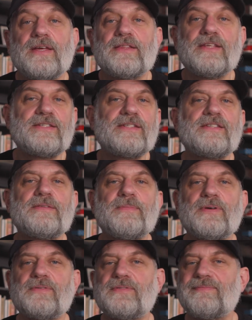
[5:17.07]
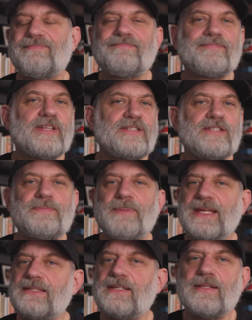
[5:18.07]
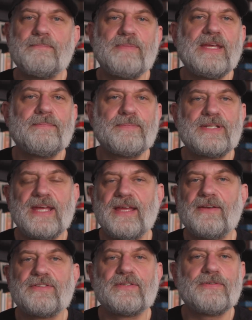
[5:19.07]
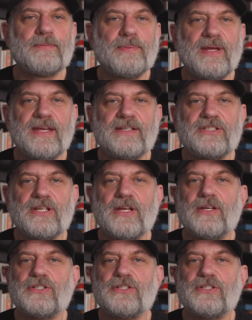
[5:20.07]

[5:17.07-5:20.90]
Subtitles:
This is basically the meat and potatoes of your pitch,